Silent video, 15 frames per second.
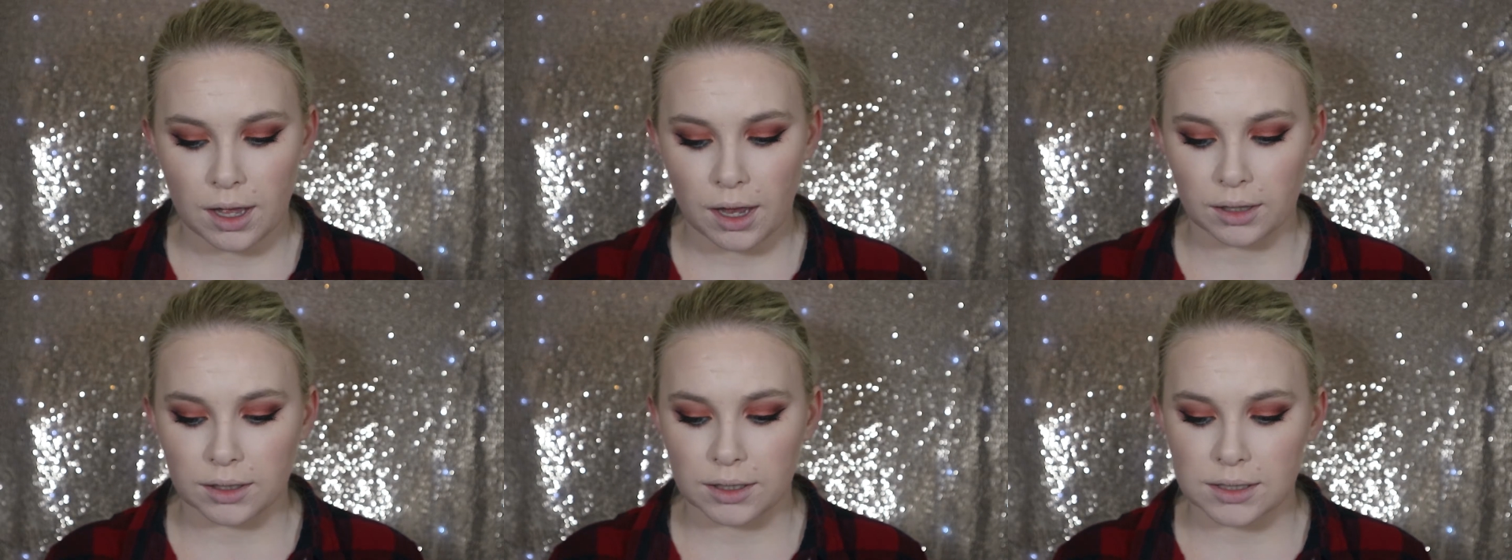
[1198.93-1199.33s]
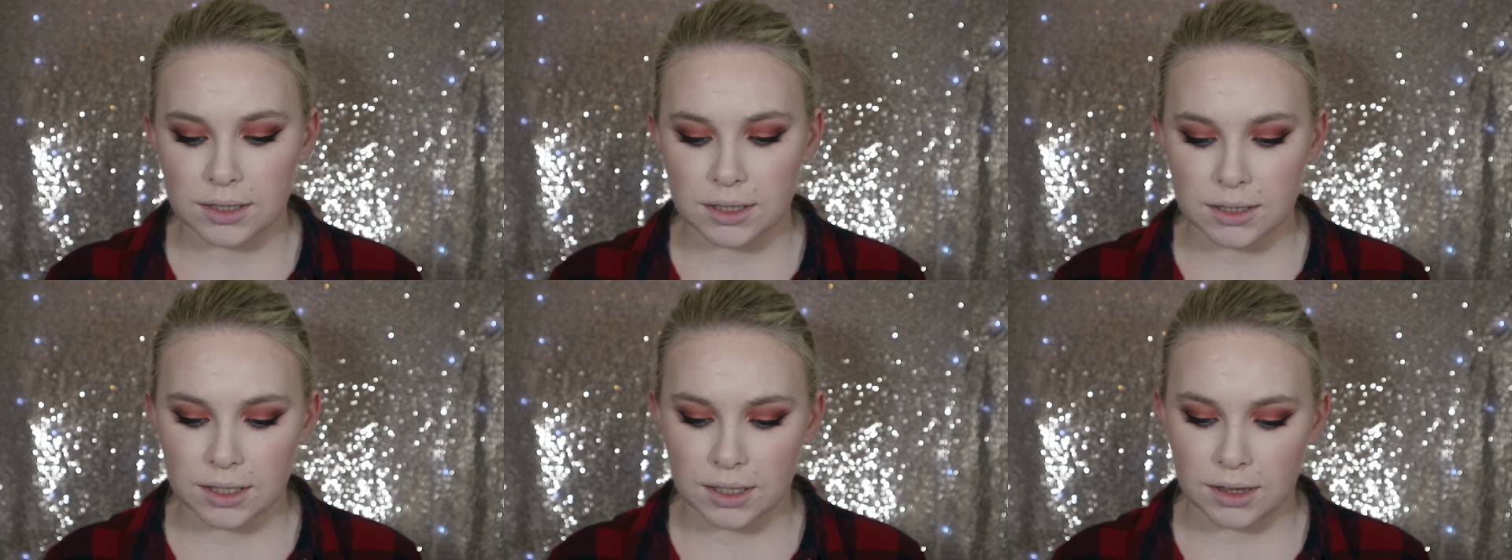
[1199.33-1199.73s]
And this
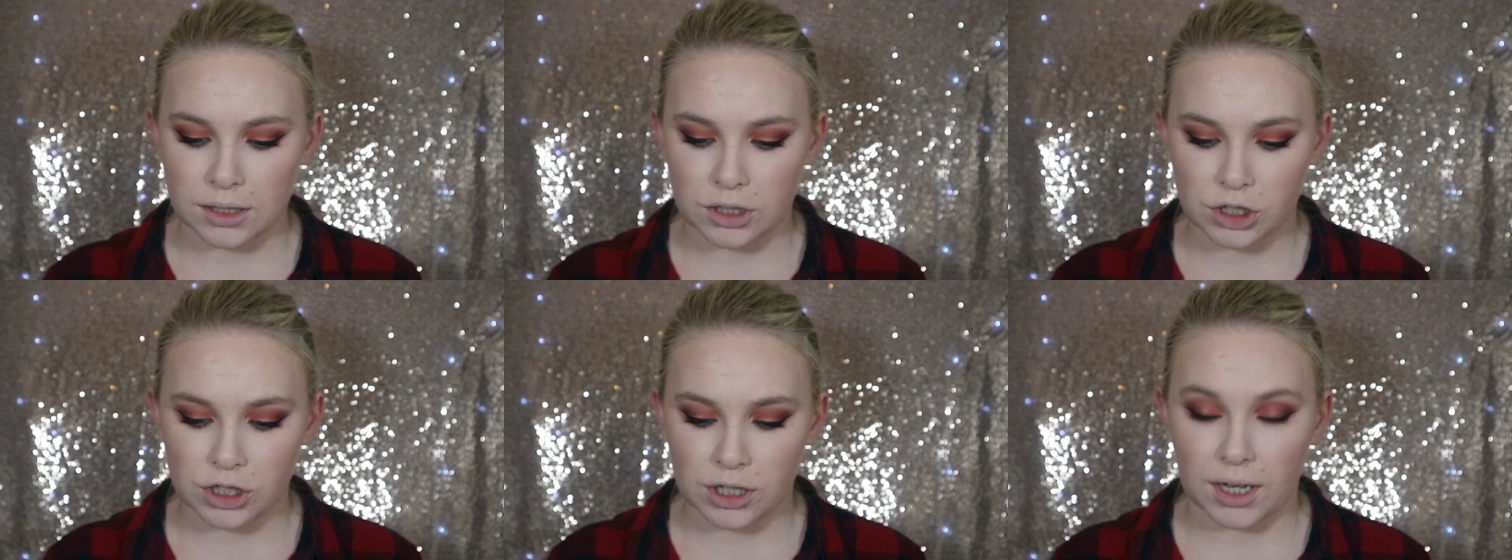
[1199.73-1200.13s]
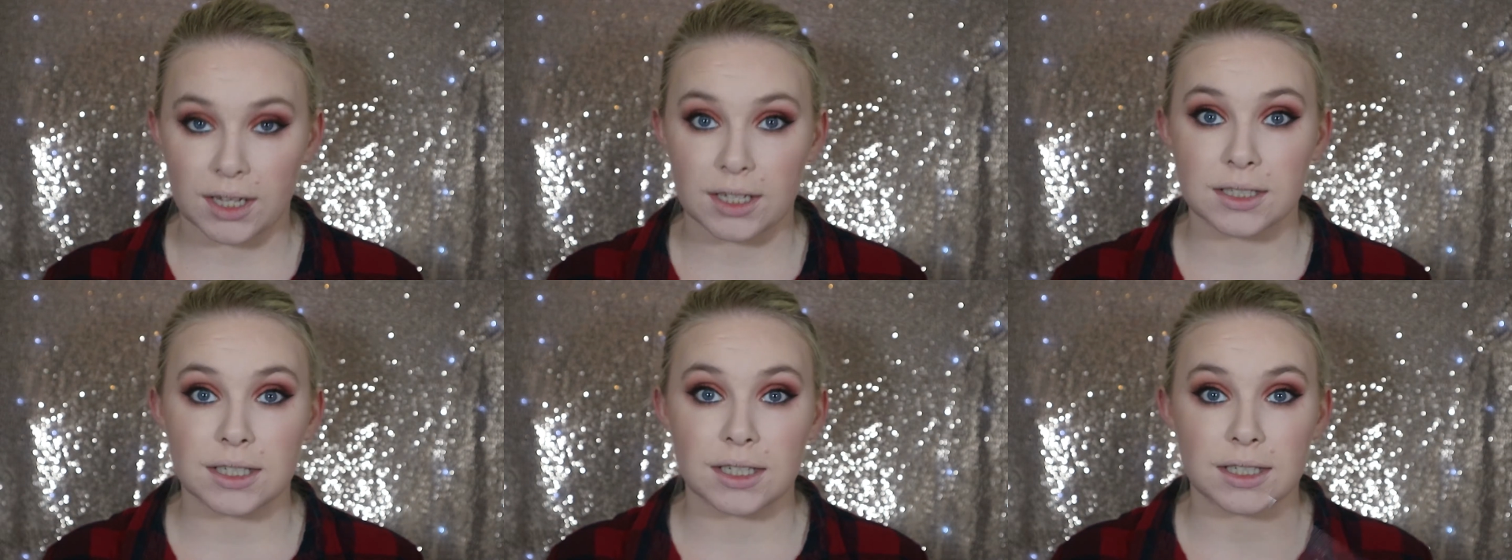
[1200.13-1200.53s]
is in the
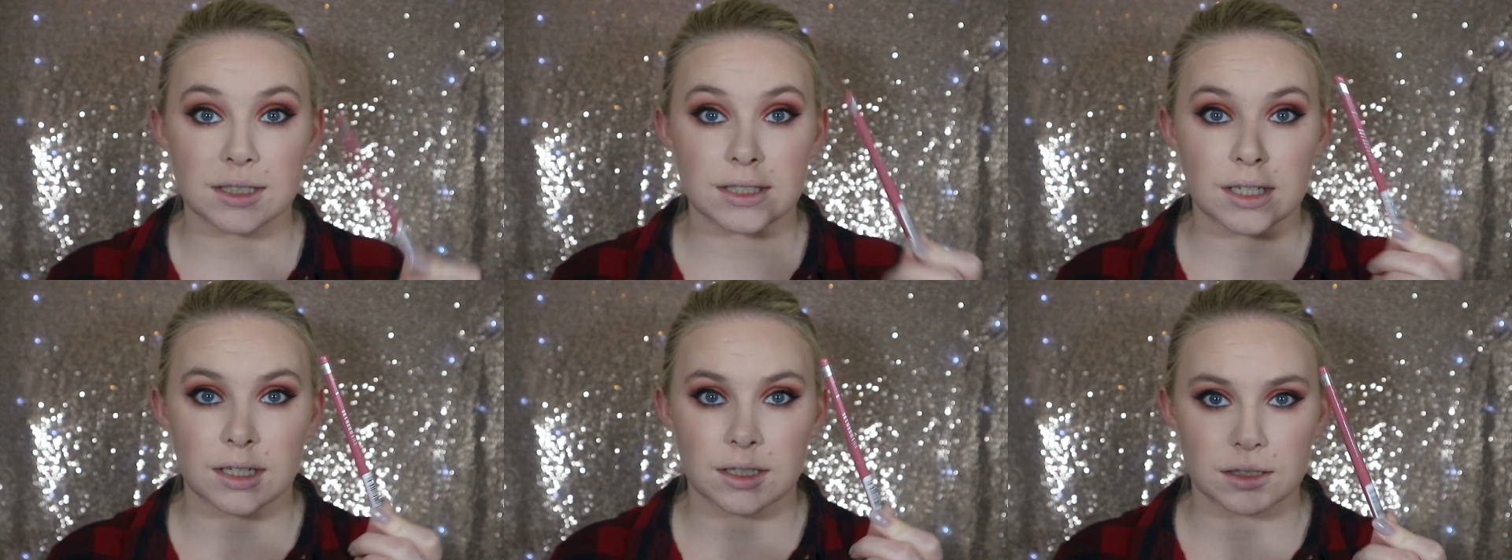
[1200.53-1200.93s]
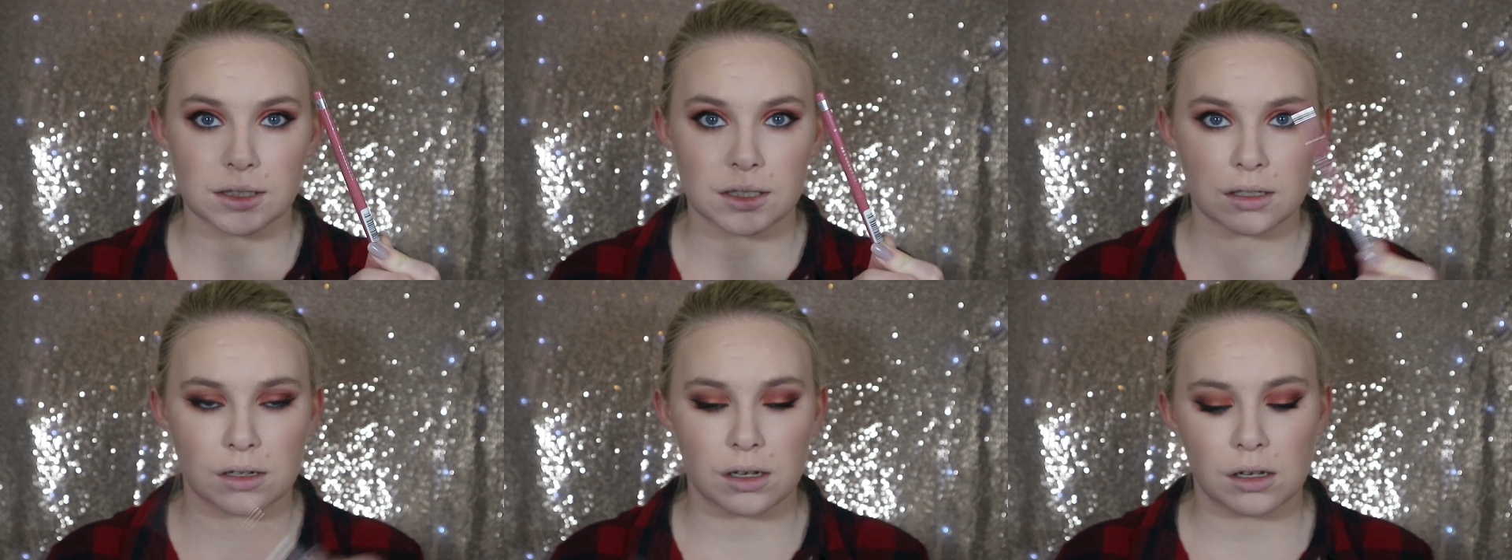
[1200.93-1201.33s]
shade East End
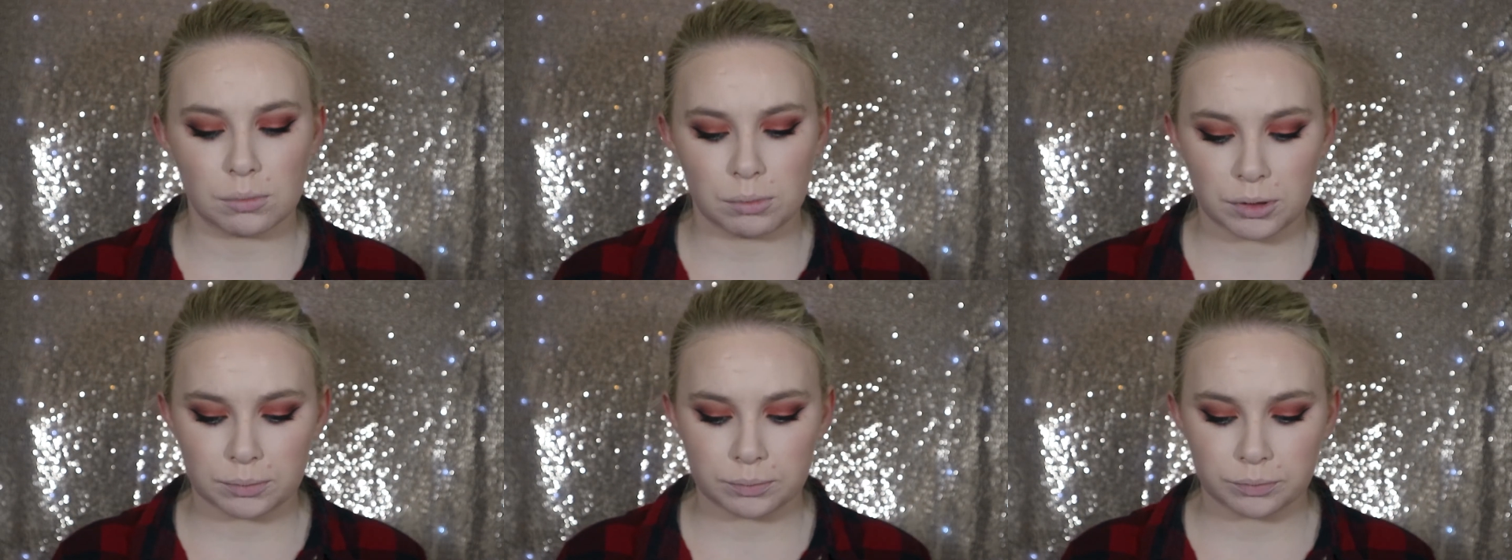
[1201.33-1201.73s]
Snob.